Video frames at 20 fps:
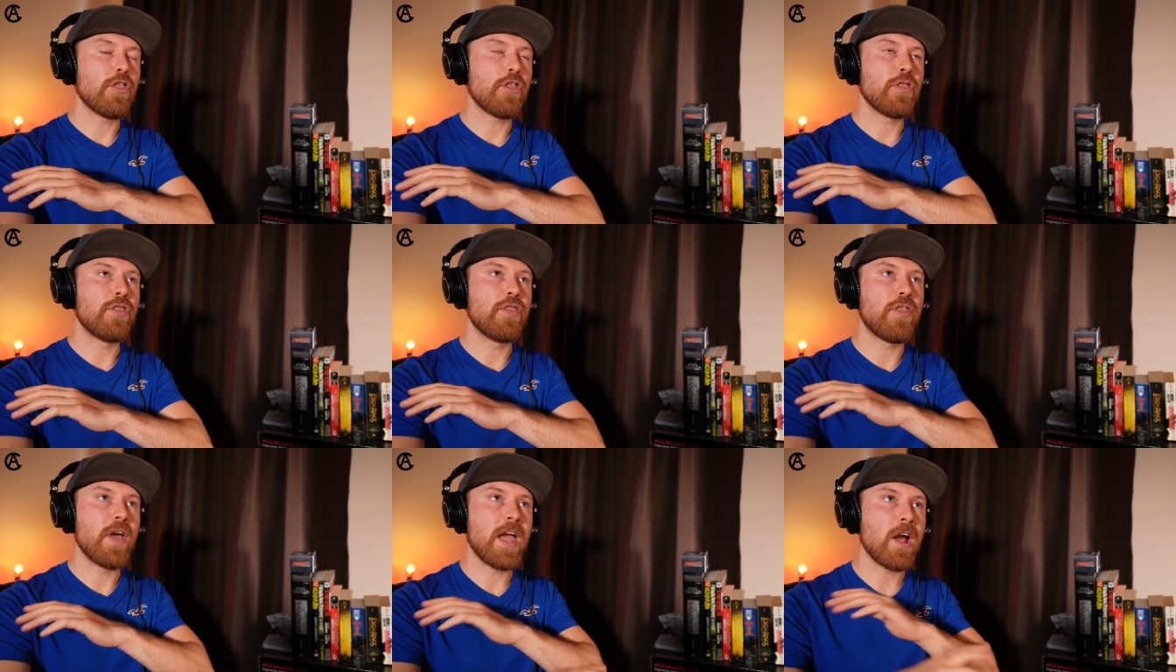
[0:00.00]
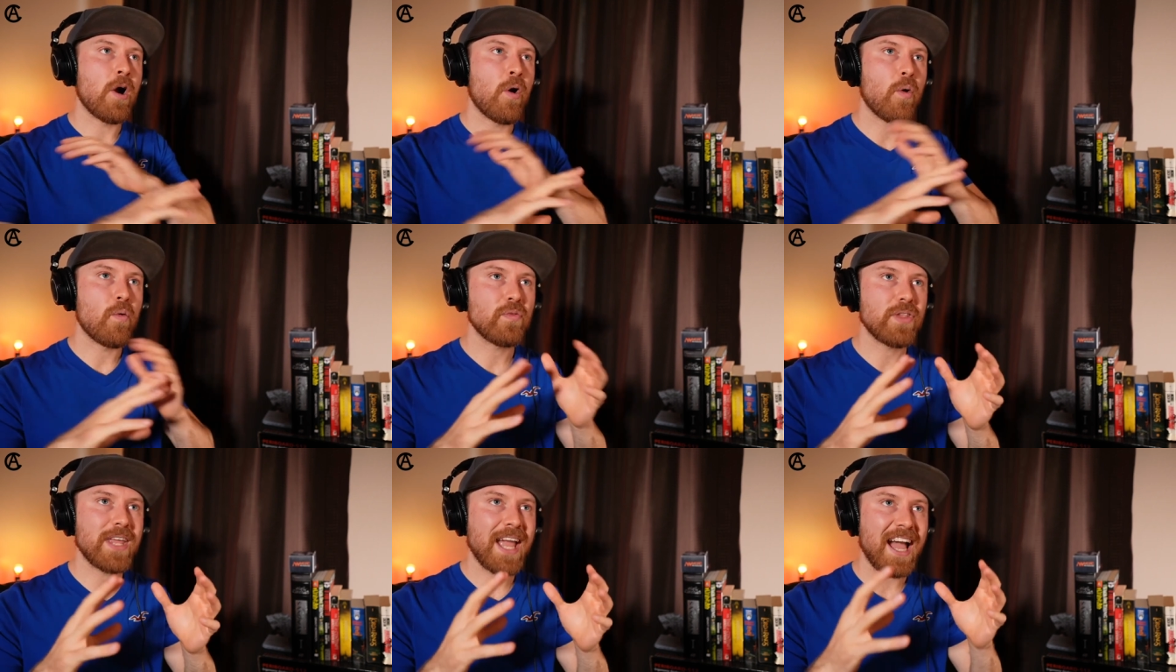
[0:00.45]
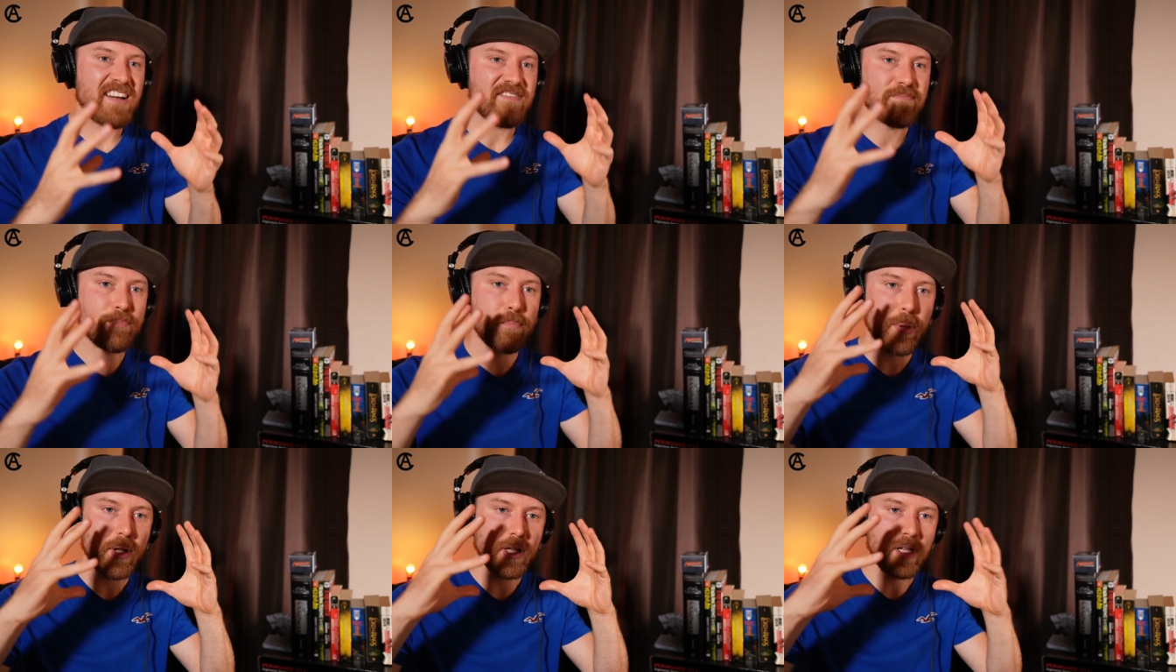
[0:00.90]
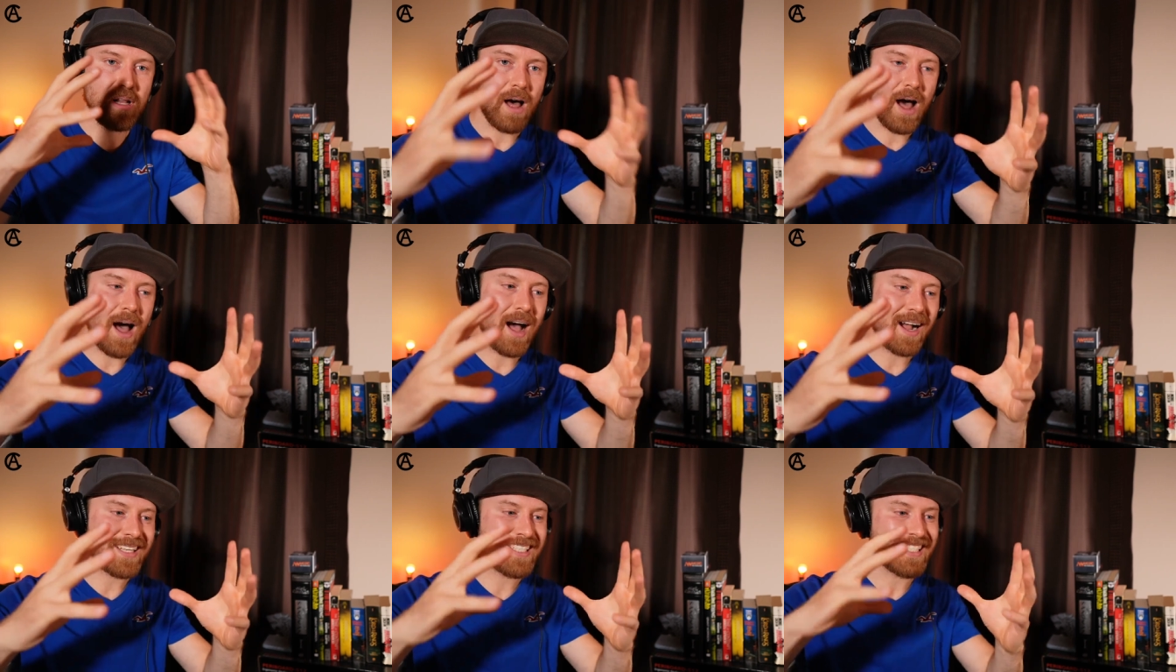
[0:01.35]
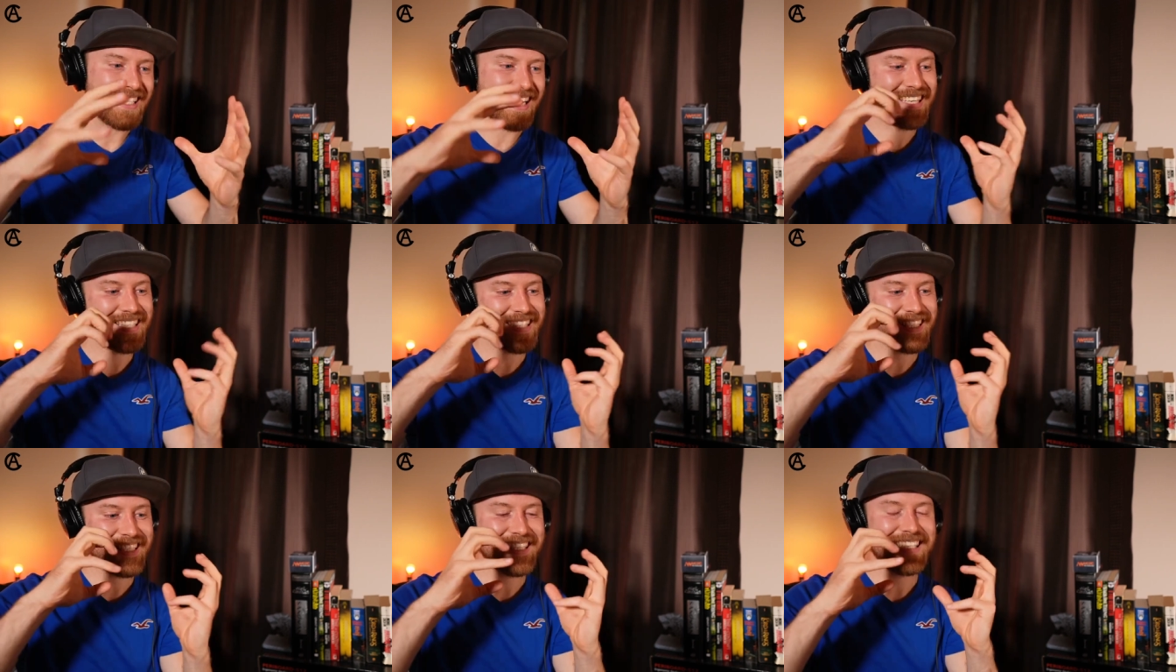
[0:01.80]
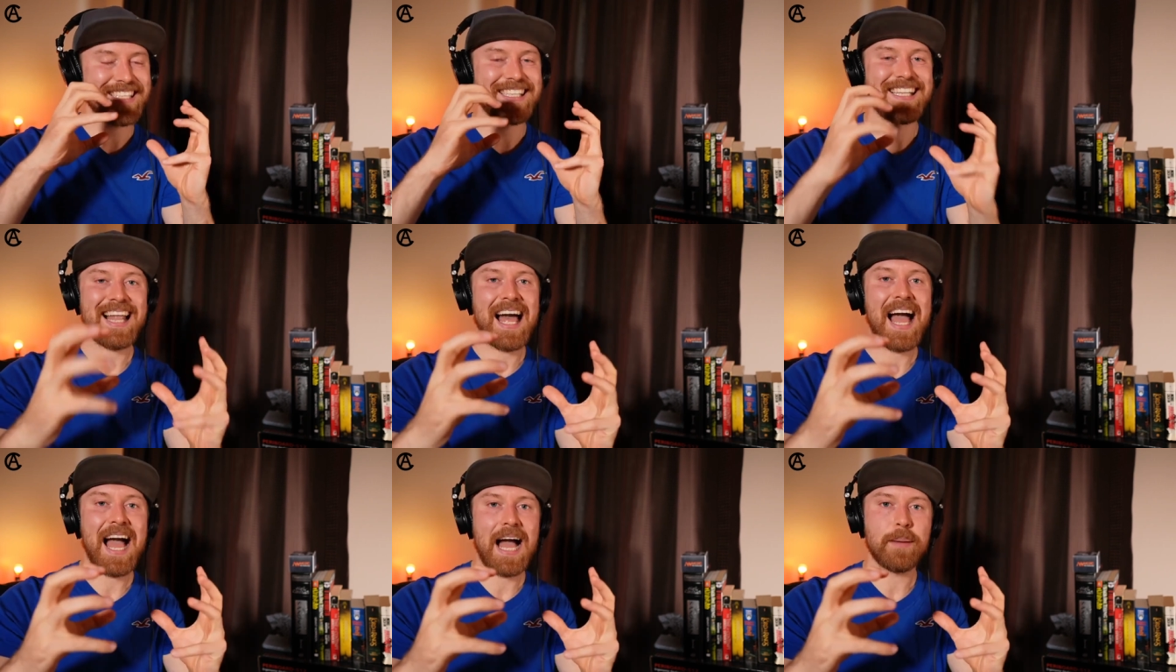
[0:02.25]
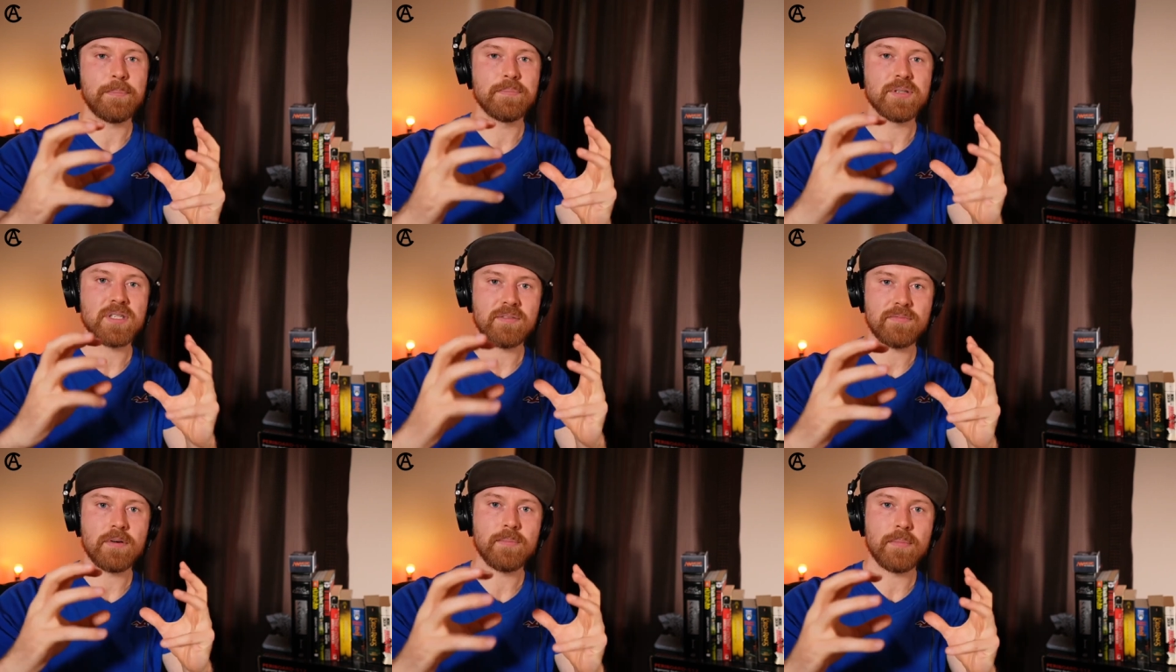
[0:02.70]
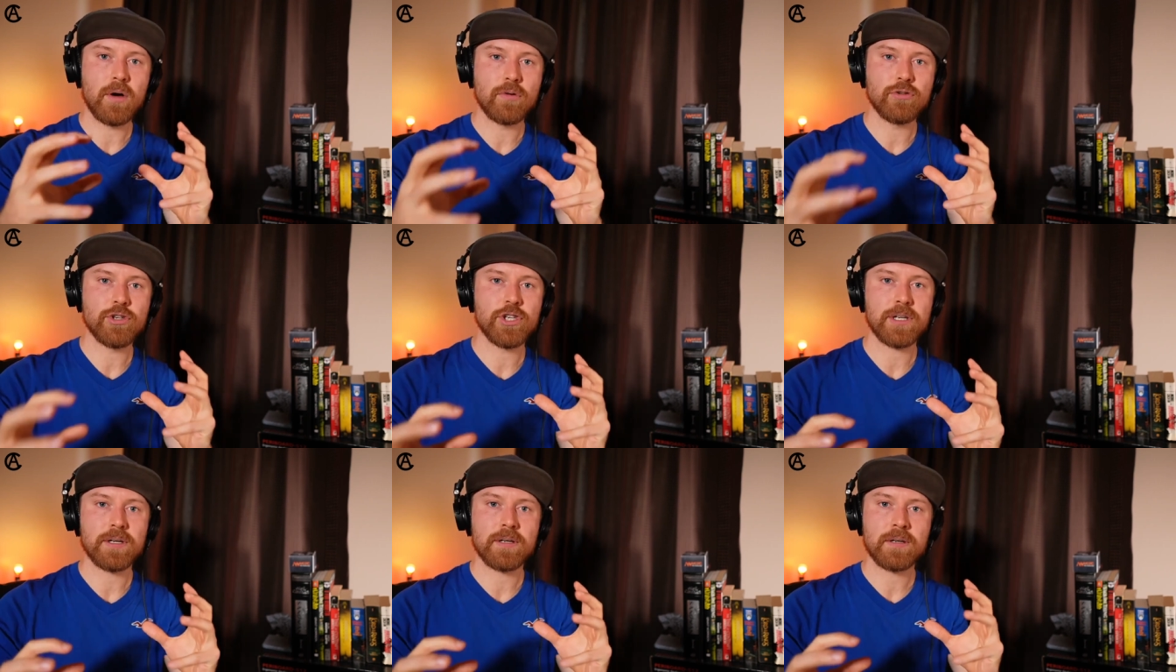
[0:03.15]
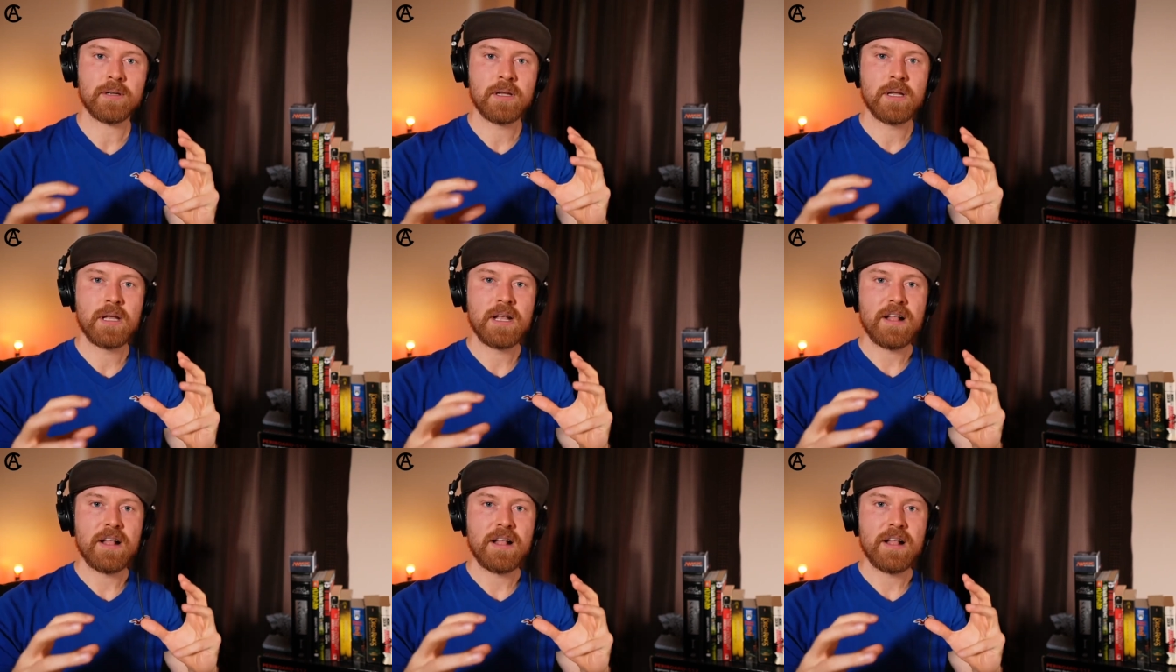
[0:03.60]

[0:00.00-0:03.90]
they only have blocks and slabs of emotion.